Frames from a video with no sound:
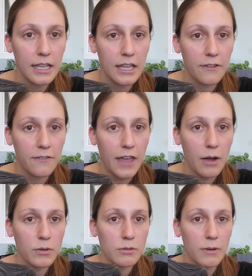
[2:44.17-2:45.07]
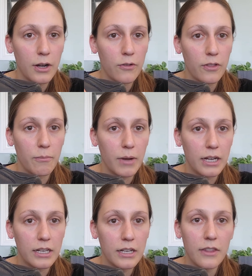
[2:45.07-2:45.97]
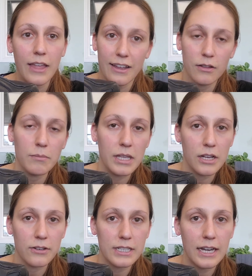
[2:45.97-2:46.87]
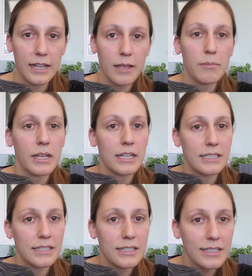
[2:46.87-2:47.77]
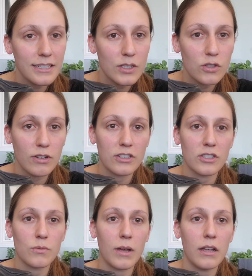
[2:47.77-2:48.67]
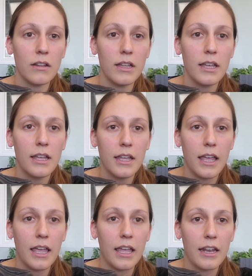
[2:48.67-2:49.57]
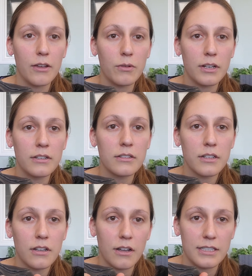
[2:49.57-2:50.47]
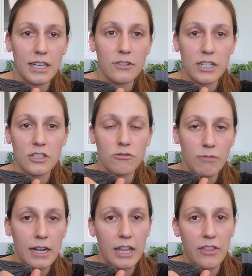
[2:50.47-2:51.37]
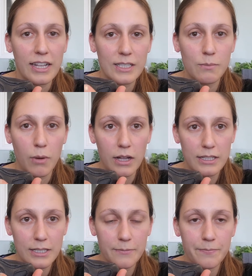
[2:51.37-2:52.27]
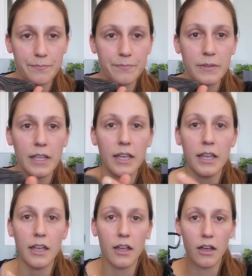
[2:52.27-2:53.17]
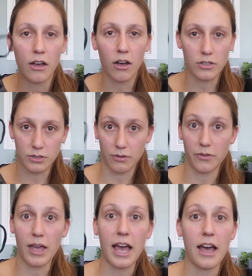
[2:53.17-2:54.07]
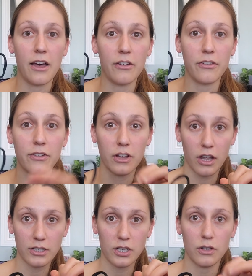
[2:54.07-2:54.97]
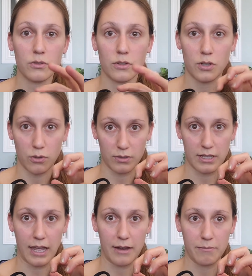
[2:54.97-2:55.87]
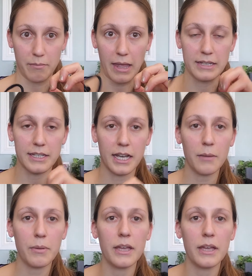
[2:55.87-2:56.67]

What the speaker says: if that was right over the bunion, that could be irritating it because it doesn't stretch as well, and it would cause the irritation right in that spot. Also, if you have clawed toes or toes that bend up,